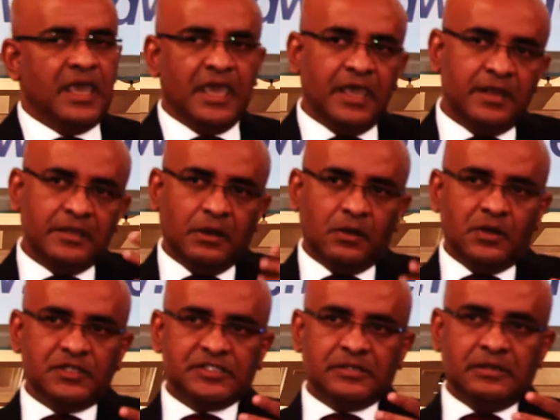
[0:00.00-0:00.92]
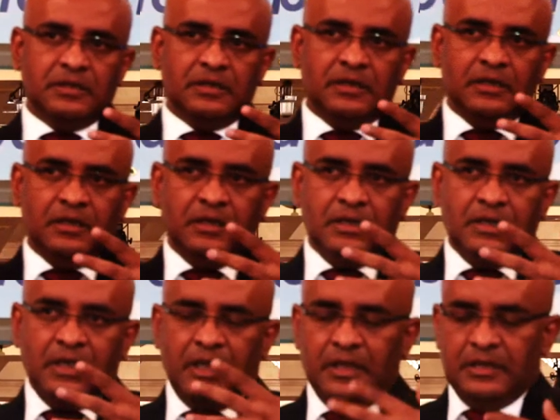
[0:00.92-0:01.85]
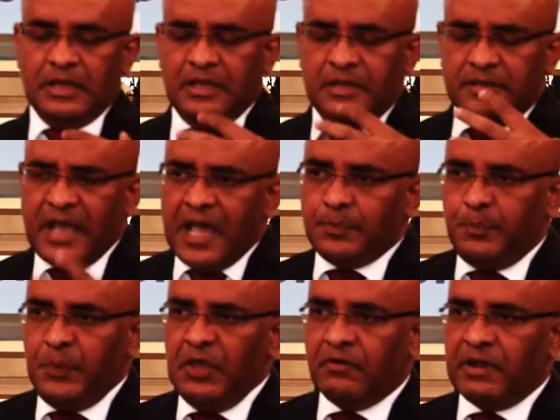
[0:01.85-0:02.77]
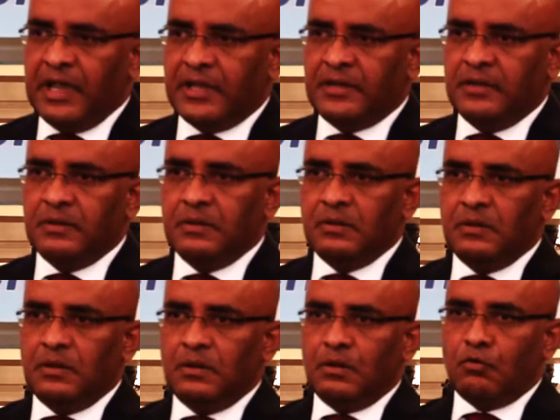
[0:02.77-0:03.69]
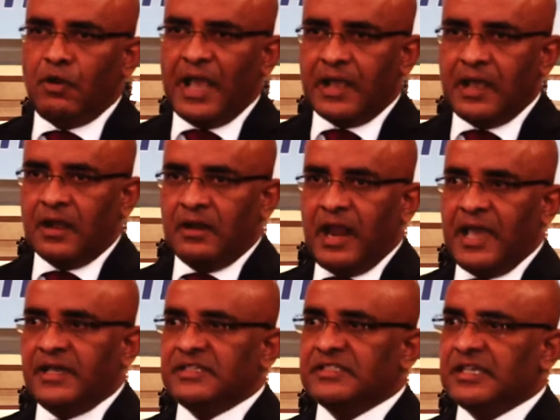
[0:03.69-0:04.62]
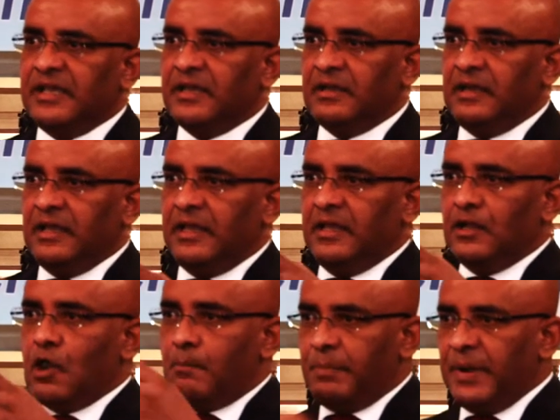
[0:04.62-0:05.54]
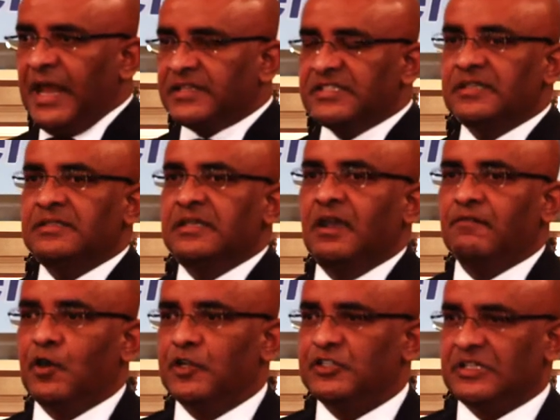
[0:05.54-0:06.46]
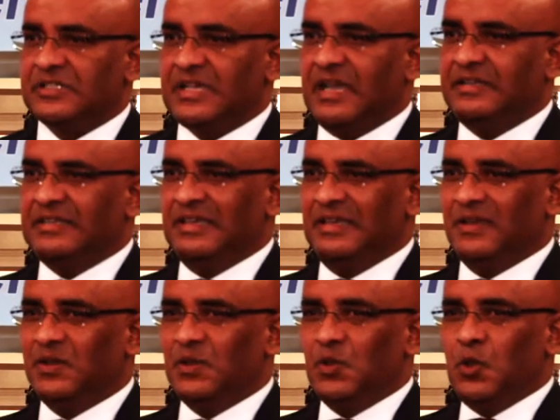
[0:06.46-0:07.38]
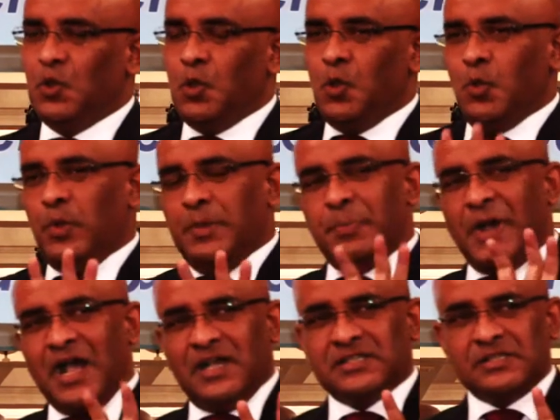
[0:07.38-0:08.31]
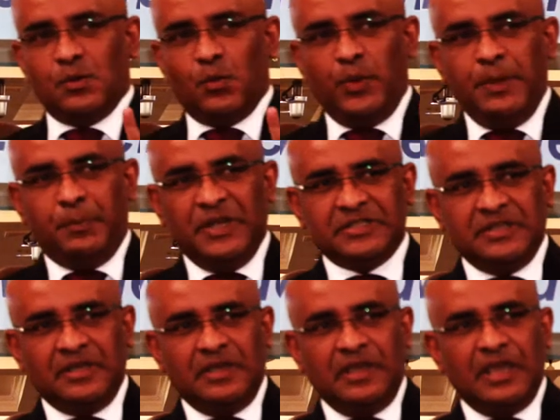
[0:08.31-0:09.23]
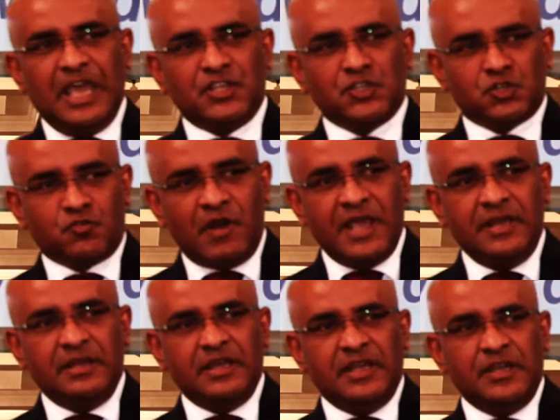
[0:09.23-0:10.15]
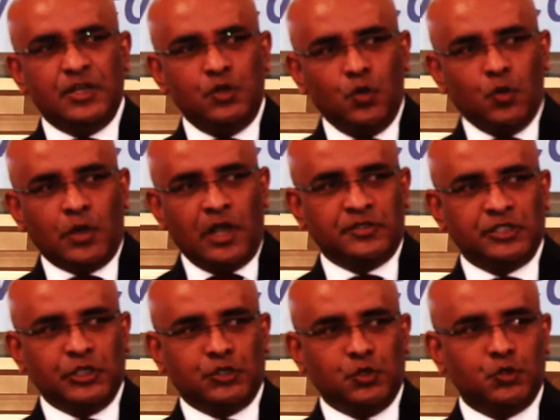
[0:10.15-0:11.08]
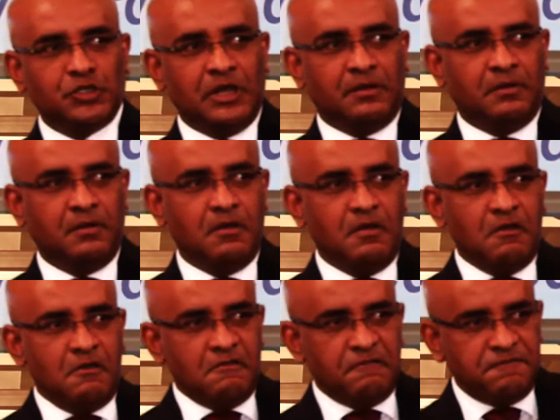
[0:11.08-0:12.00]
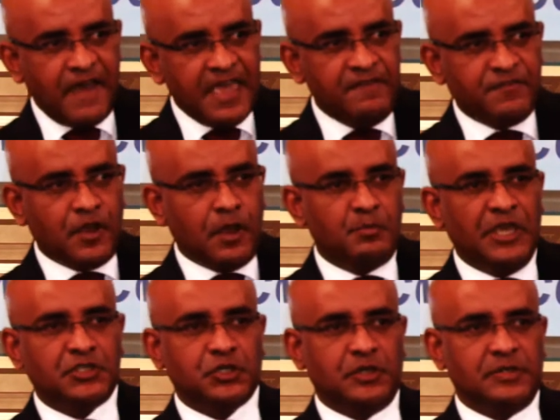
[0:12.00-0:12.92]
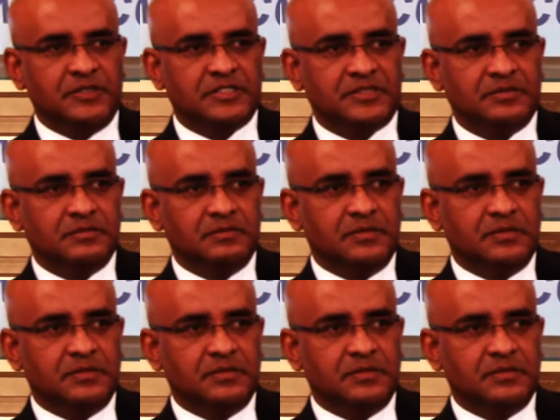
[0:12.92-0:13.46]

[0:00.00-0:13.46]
In those, in, in that period, recognizing the complexity of our society, we, passed, we put enshrined in the new constitution five commissions.